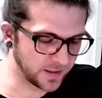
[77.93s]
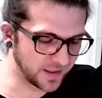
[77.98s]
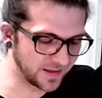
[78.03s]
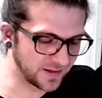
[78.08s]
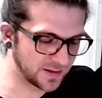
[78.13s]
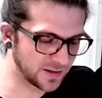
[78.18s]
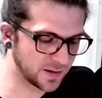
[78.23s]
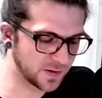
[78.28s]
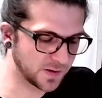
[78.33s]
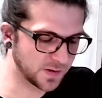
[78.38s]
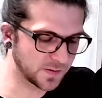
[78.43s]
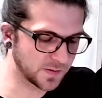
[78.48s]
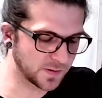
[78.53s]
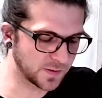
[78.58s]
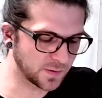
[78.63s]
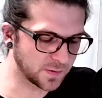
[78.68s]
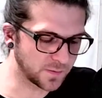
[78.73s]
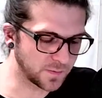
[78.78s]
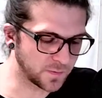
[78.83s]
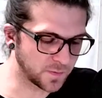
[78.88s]
and it's
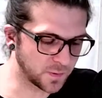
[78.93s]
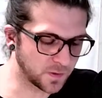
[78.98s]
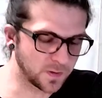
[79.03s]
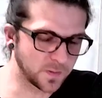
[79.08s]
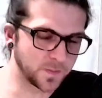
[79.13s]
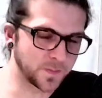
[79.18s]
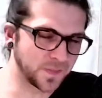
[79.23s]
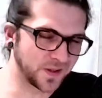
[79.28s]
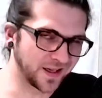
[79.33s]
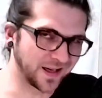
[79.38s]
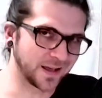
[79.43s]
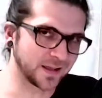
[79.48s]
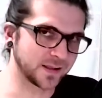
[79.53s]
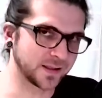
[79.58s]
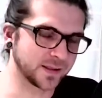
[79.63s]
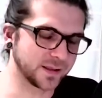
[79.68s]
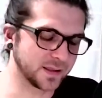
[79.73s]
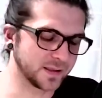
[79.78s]
for the best.